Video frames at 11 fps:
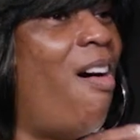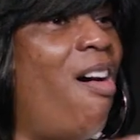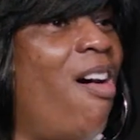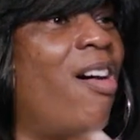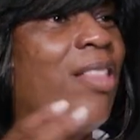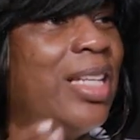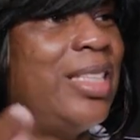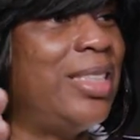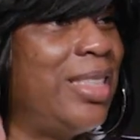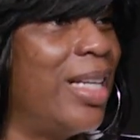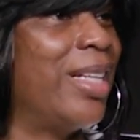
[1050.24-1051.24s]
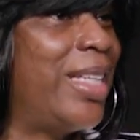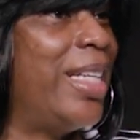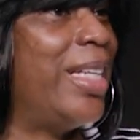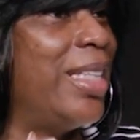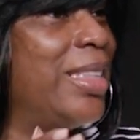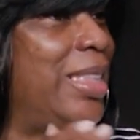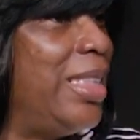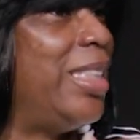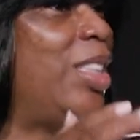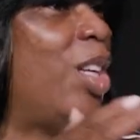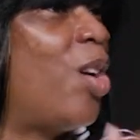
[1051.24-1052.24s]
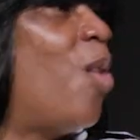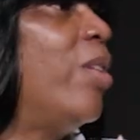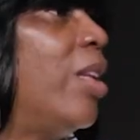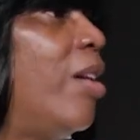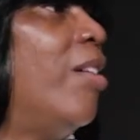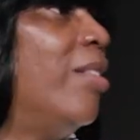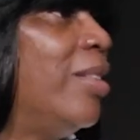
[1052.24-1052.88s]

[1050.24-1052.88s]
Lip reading: All these young kids need to go and learn.